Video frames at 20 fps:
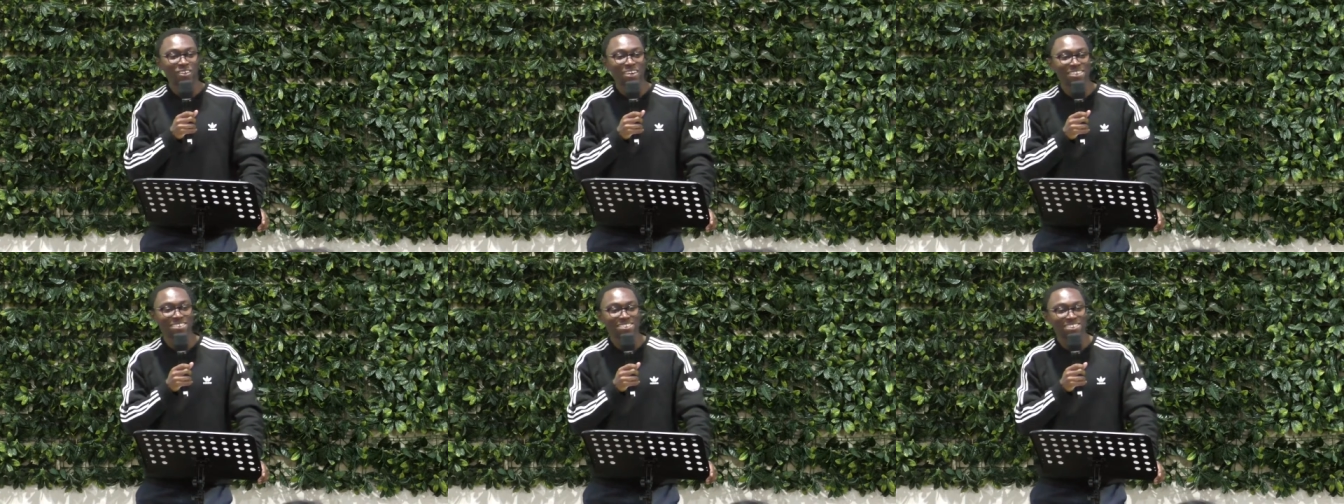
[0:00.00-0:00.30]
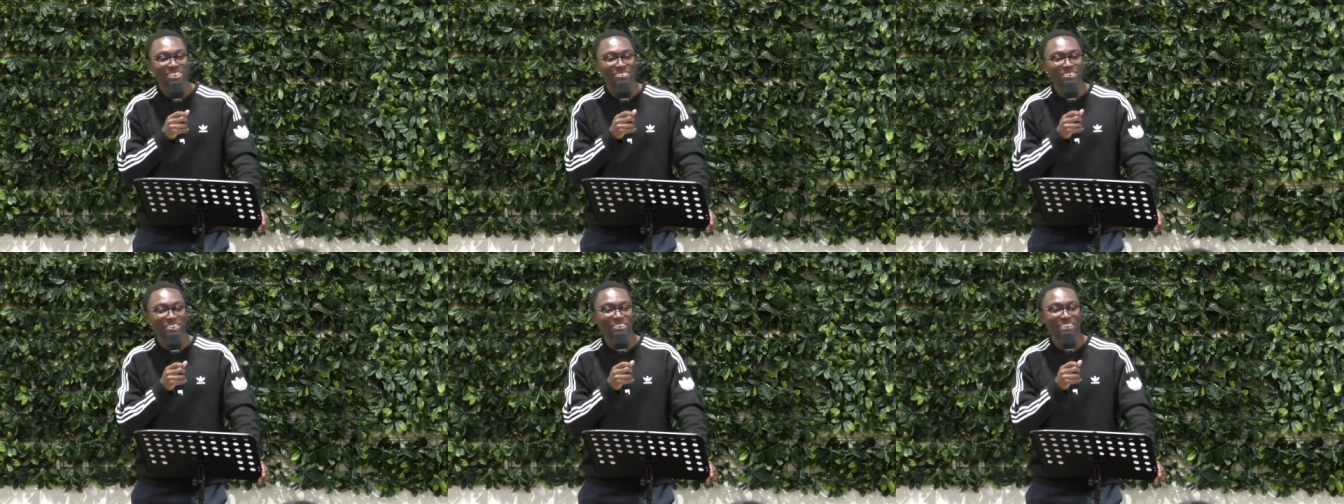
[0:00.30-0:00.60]
once
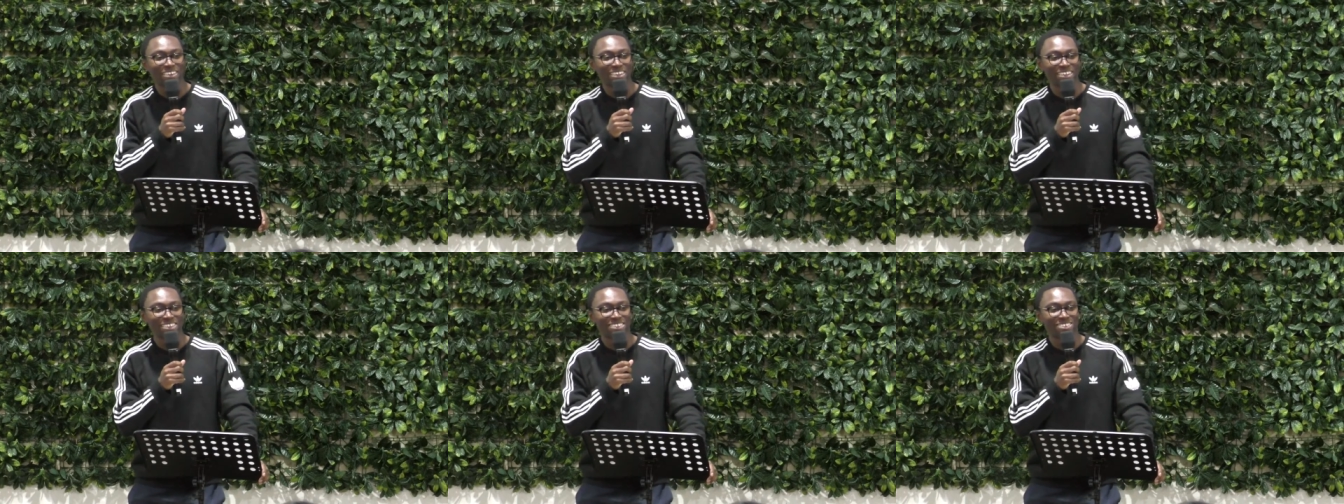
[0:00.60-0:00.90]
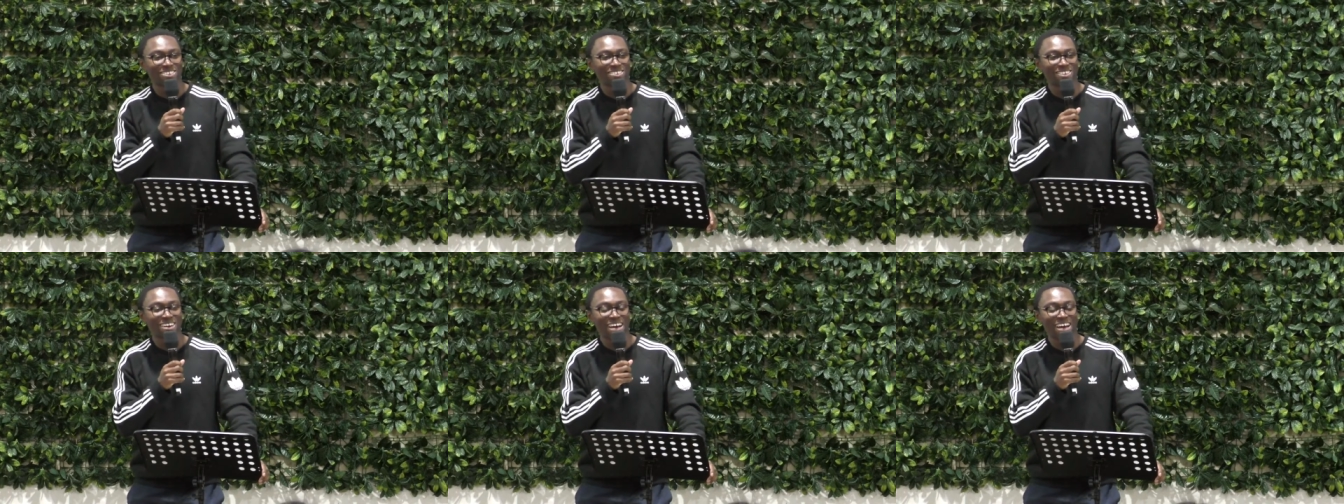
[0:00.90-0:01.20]
everyone
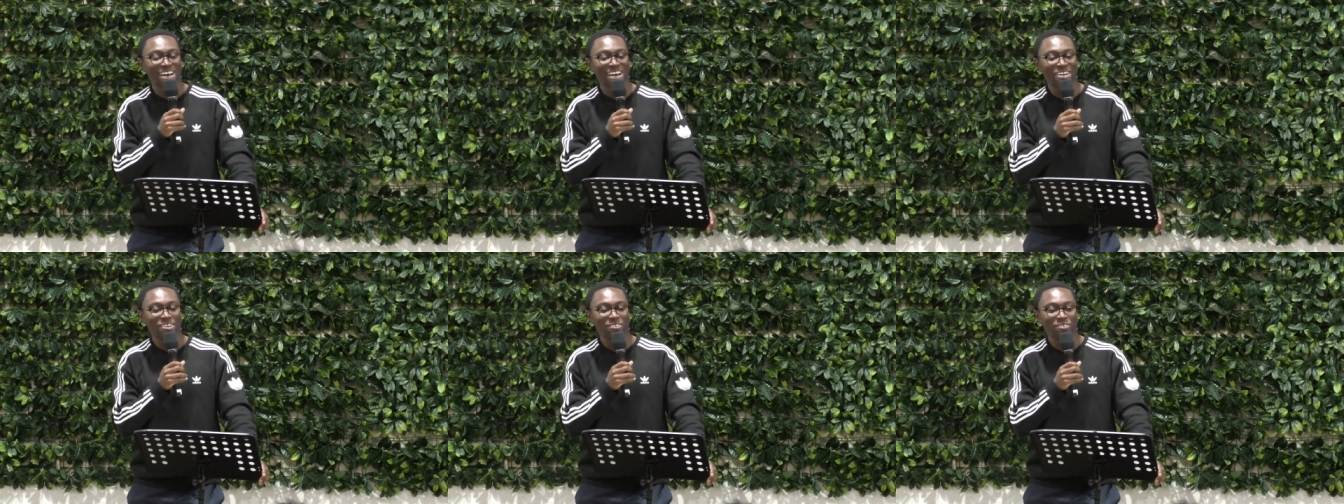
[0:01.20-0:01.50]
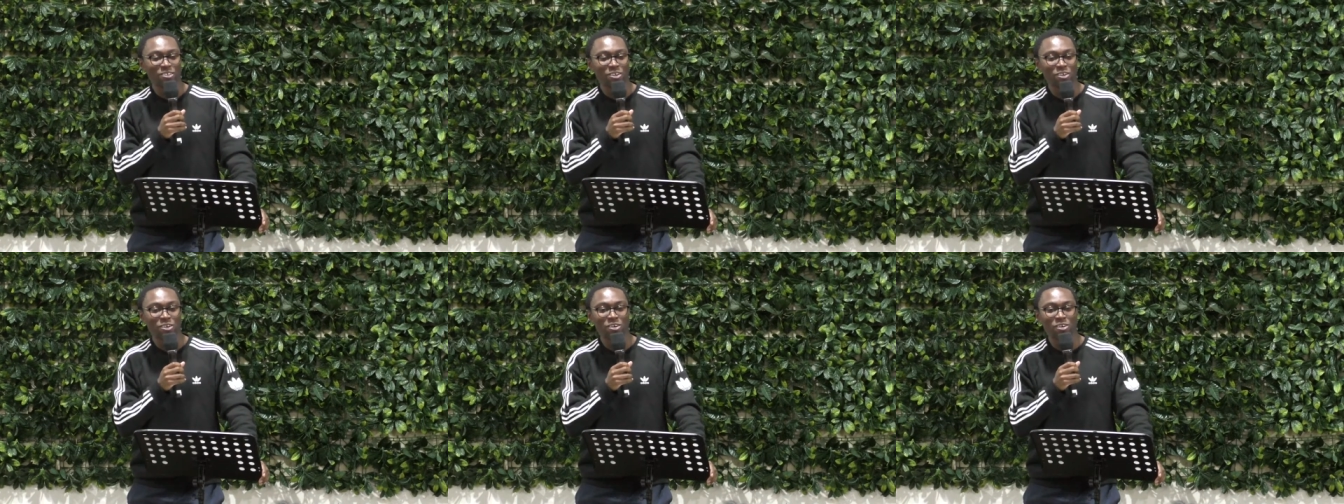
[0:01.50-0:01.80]
is
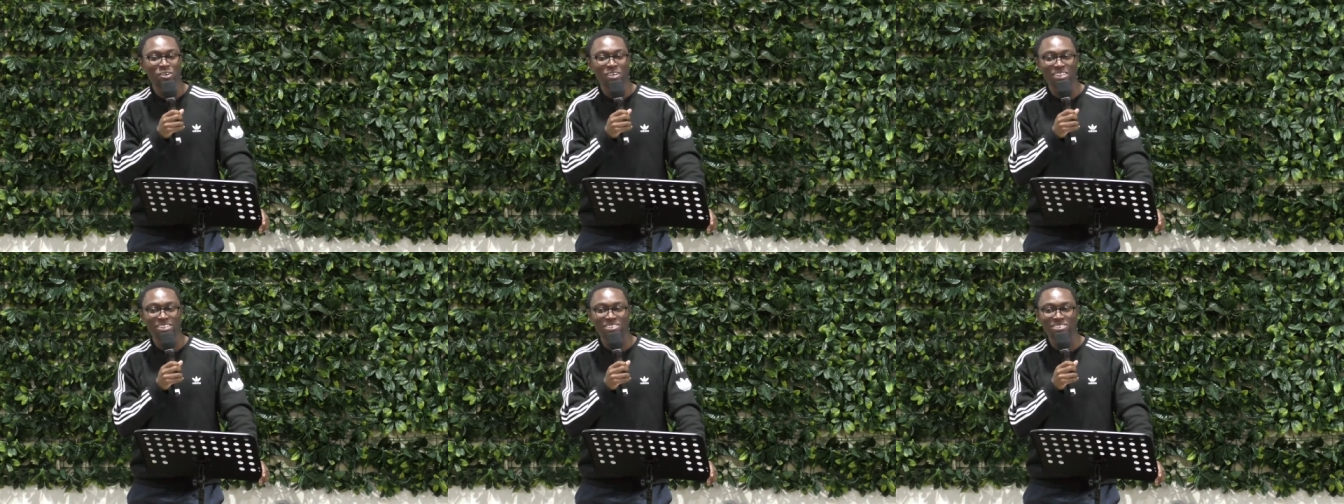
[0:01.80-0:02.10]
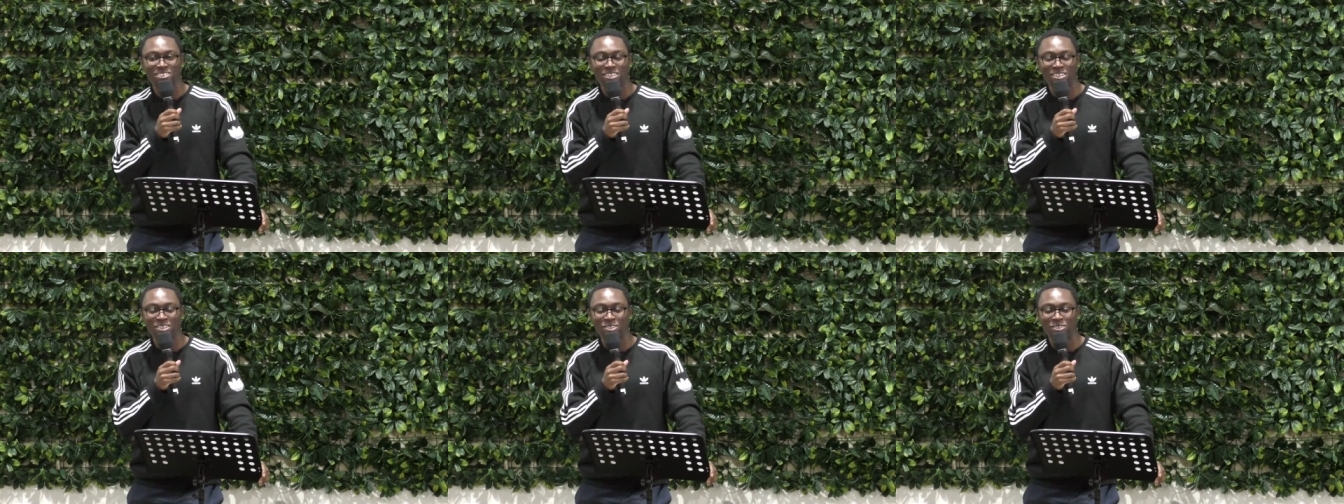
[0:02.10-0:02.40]
quiet, we'll
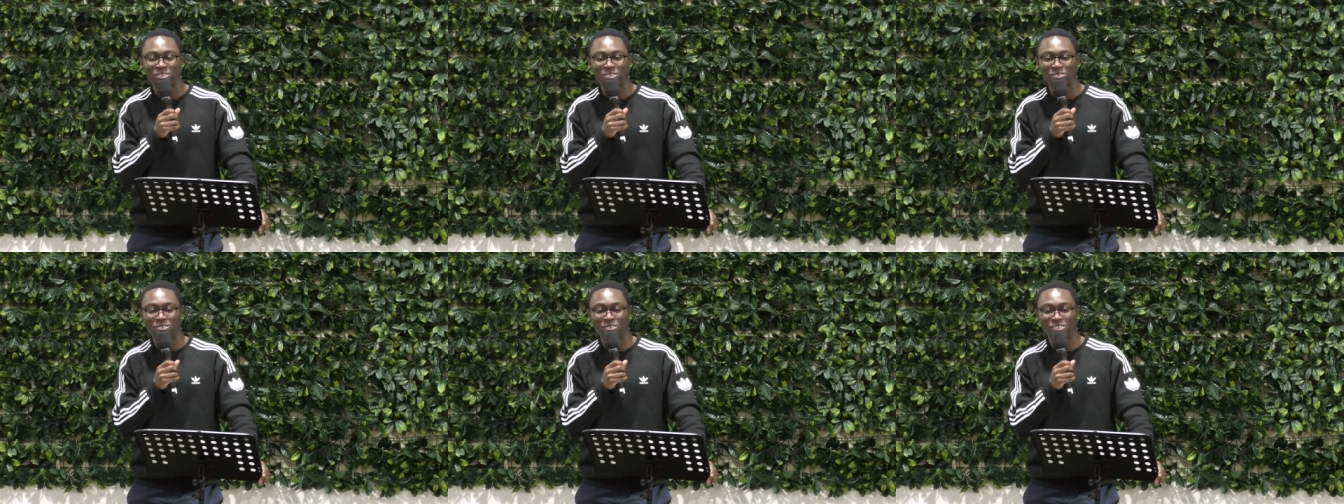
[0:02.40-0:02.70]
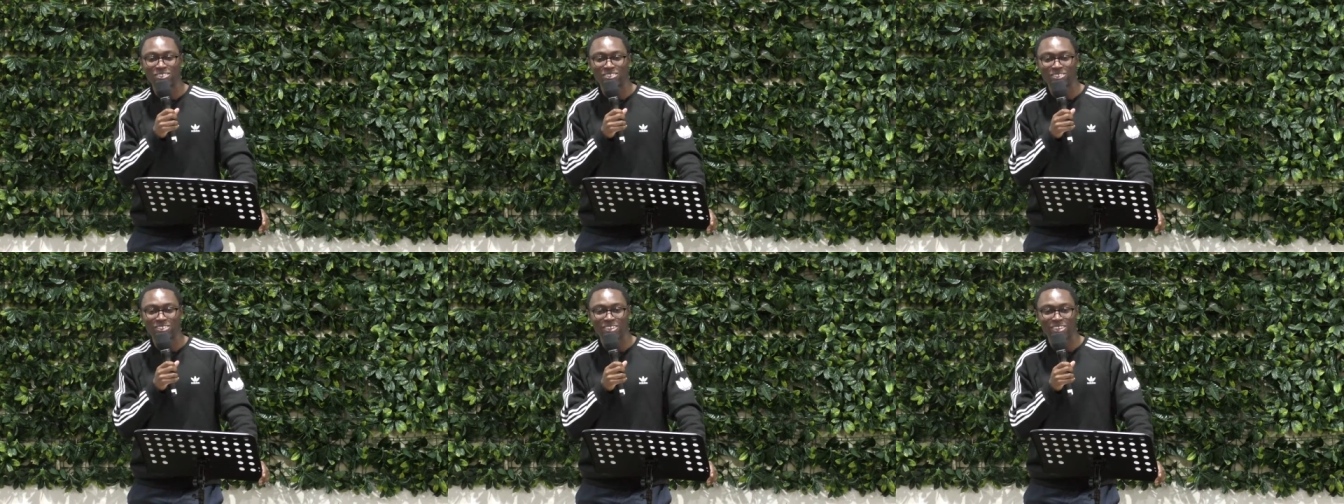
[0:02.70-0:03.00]
continue
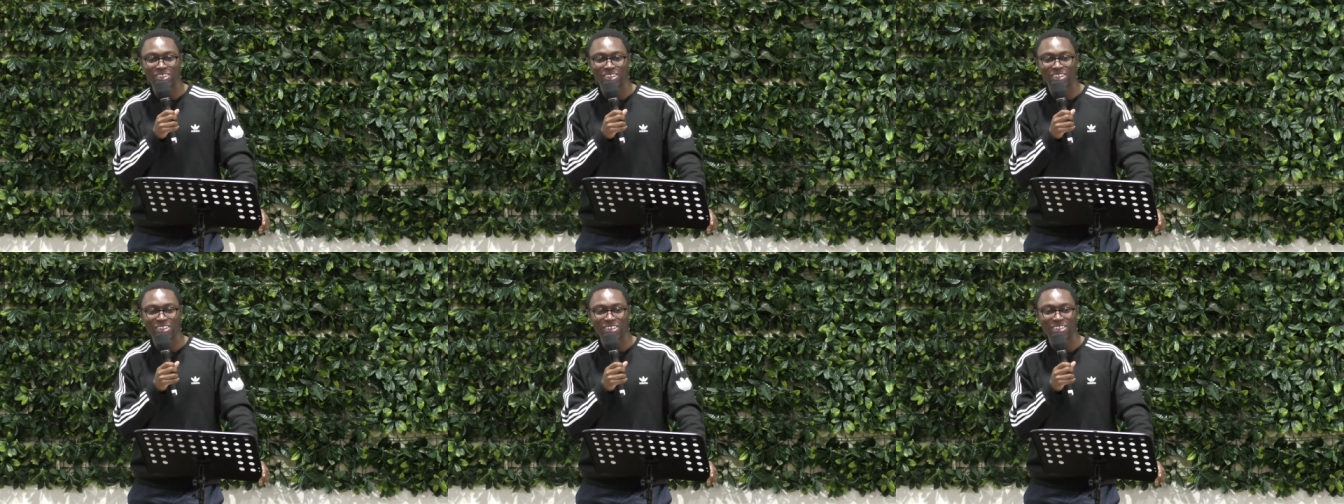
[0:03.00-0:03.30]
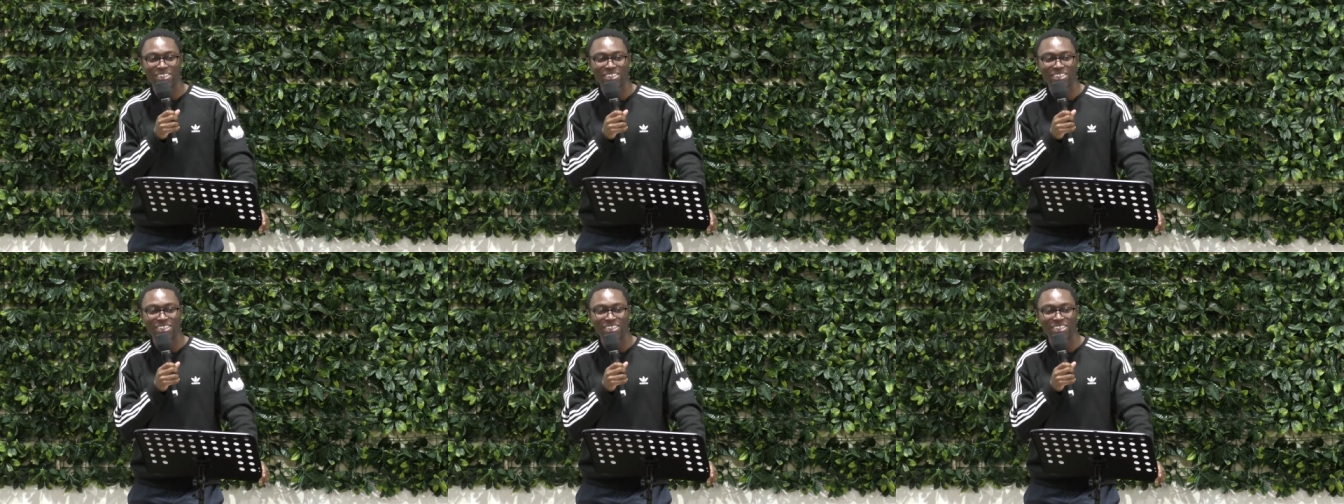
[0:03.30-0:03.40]
with the talk.